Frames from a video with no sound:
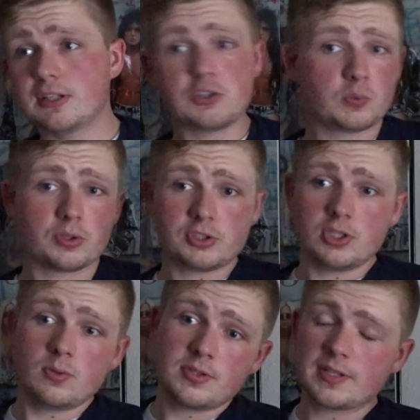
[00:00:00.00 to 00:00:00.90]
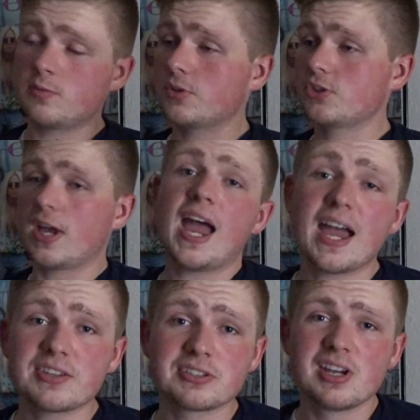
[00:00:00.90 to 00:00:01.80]
I just want you. Is that too much to
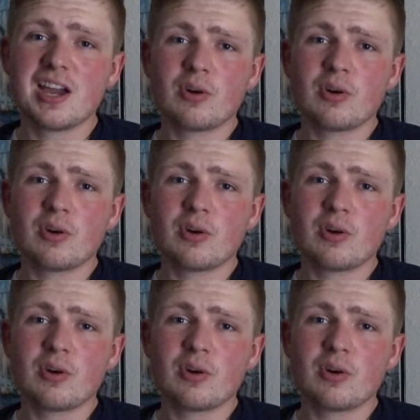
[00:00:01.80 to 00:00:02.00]
ask?"